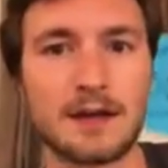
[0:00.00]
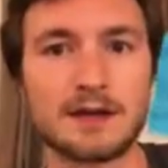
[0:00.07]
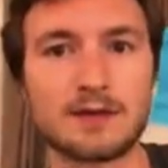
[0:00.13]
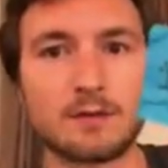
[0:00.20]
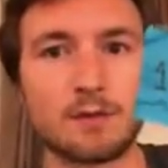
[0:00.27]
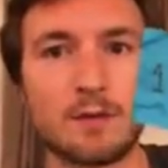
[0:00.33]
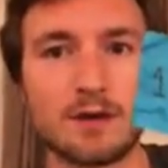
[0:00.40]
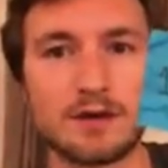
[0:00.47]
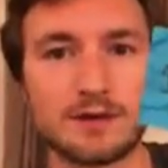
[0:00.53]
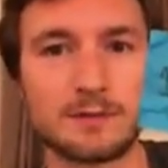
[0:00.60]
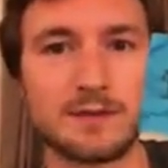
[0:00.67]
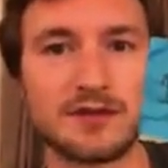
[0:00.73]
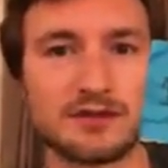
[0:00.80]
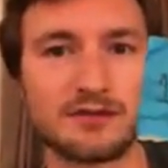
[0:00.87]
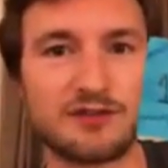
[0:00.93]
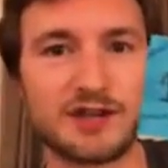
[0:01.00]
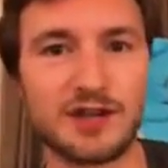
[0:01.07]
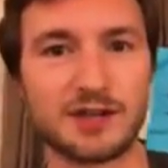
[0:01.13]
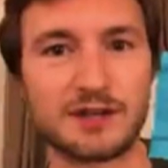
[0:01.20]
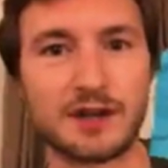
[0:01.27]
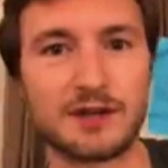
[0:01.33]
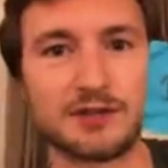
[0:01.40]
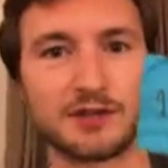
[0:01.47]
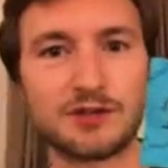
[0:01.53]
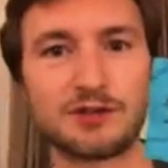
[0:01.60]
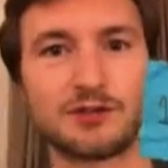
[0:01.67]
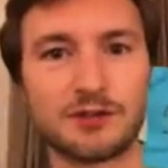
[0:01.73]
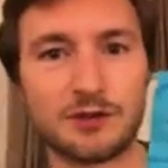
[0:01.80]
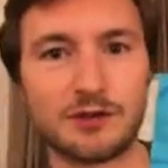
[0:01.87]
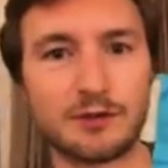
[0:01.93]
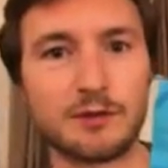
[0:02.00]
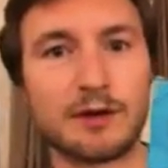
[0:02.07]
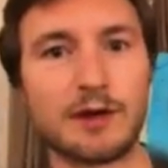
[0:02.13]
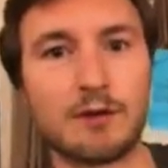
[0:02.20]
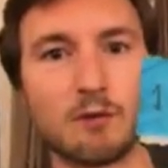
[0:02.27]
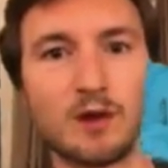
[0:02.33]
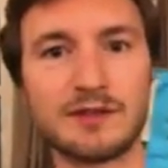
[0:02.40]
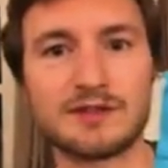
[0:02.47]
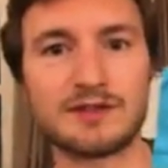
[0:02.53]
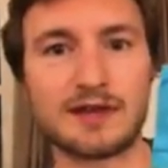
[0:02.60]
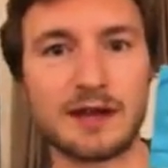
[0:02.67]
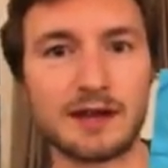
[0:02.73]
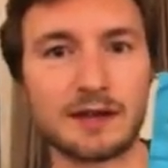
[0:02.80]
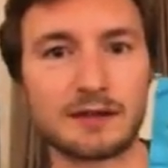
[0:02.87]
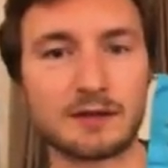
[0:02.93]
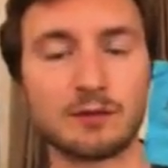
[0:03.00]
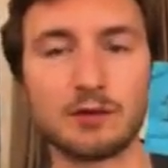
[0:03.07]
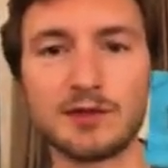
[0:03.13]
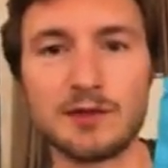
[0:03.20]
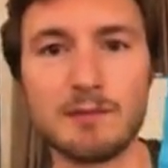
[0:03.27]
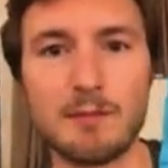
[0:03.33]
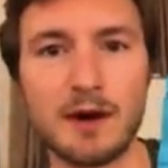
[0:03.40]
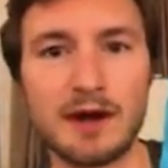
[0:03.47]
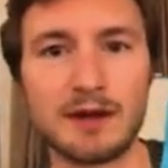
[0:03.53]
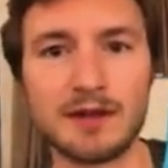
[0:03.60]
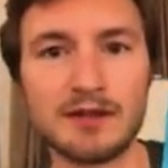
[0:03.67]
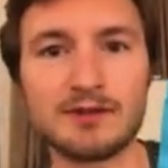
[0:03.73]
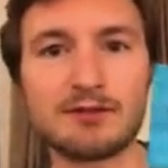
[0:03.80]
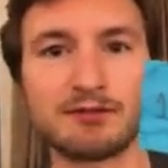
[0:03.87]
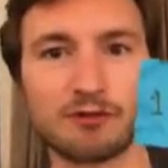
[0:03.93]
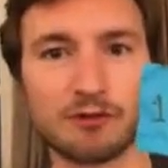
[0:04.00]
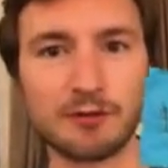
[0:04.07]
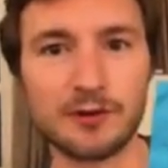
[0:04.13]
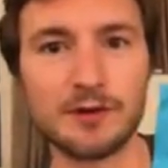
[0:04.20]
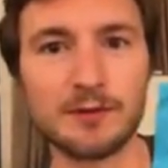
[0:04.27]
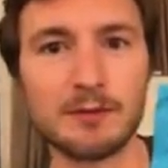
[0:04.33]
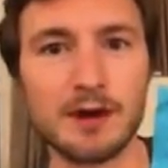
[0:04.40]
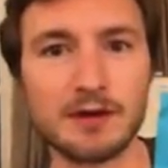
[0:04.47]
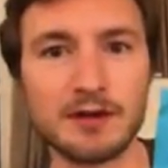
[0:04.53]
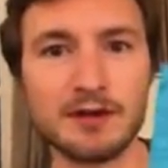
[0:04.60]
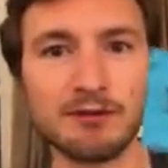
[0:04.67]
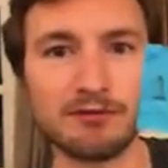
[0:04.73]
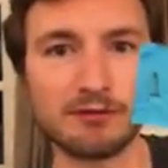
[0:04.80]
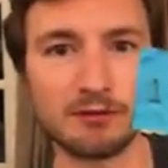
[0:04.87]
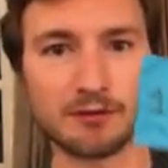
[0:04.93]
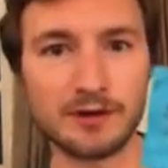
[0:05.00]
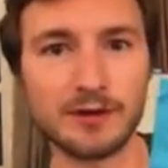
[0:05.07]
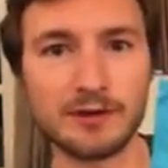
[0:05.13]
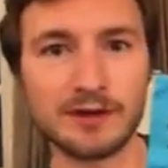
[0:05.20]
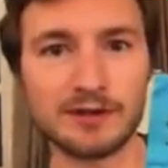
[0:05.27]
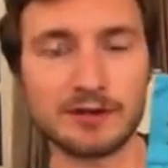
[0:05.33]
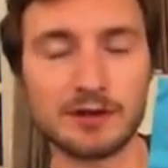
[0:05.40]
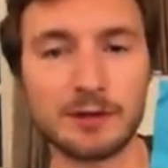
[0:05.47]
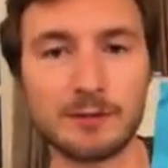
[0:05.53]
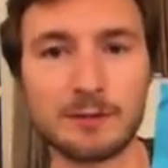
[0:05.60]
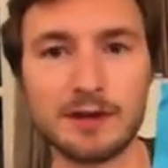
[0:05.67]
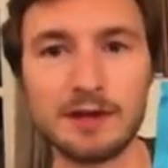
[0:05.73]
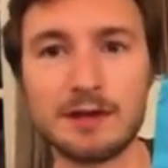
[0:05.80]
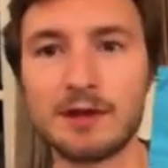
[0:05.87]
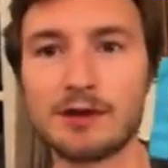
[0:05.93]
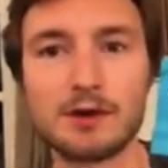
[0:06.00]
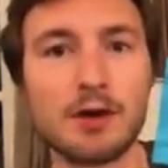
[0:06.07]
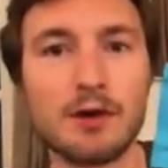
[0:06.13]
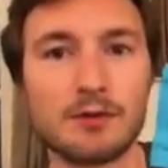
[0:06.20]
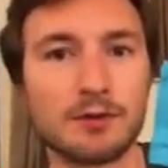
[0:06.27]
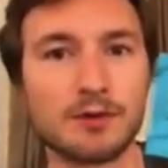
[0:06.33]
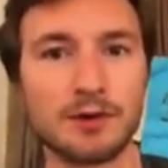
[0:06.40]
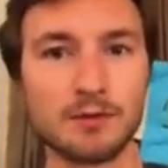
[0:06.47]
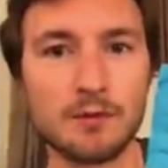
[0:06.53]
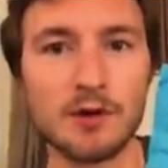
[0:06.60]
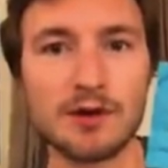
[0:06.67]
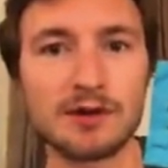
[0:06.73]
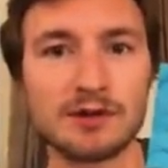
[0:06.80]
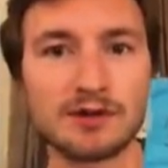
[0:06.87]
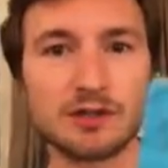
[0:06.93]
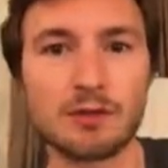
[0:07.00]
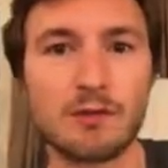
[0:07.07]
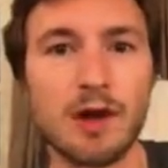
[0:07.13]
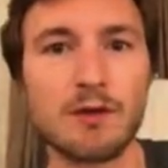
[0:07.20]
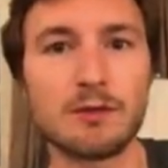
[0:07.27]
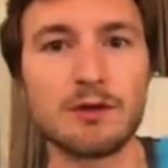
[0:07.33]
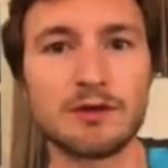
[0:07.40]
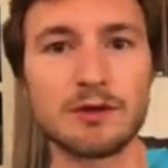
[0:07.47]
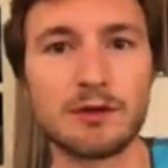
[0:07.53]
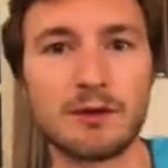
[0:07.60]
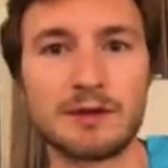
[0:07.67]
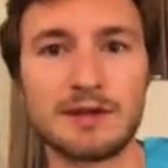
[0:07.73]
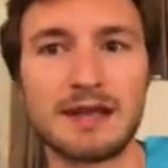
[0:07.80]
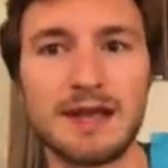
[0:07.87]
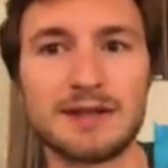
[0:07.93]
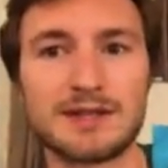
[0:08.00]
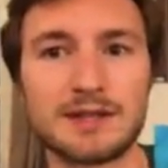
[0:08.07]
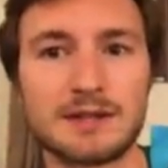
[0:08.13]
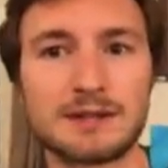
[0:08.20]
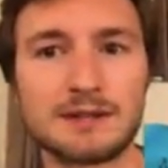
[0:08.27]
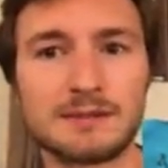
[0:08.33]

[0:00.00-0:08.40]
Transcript: Here's a worthless piece of shit I just drew in one second. Would you buy this for real money, for real XRP? No, you wouldn't, so why would you on the ledger?